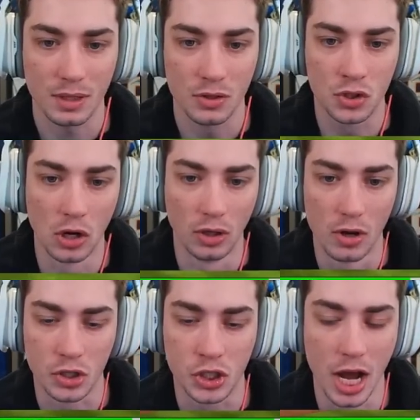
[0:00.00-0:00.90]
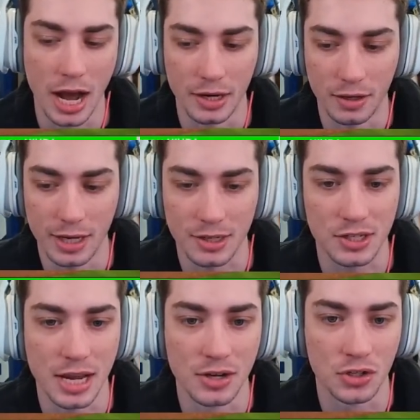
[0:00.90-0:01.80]
Solo shot
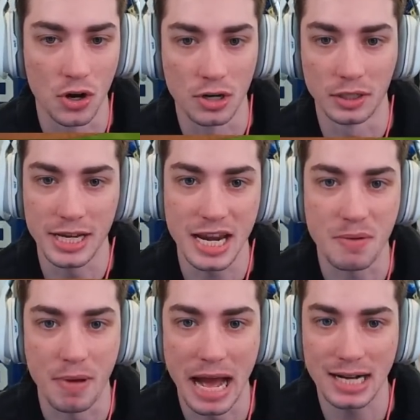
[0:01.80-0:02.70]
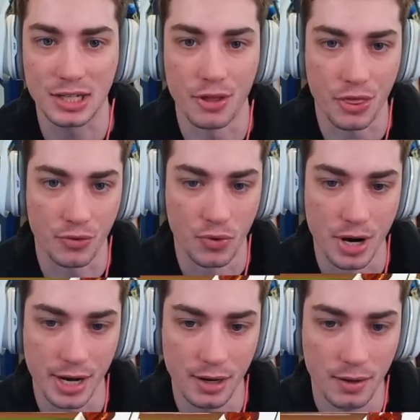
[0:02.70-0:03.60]
extends our lead back to
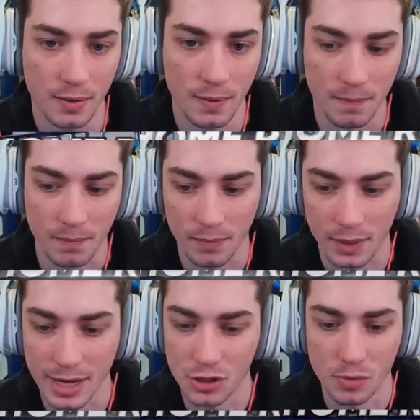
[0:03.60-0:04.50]
3. He's a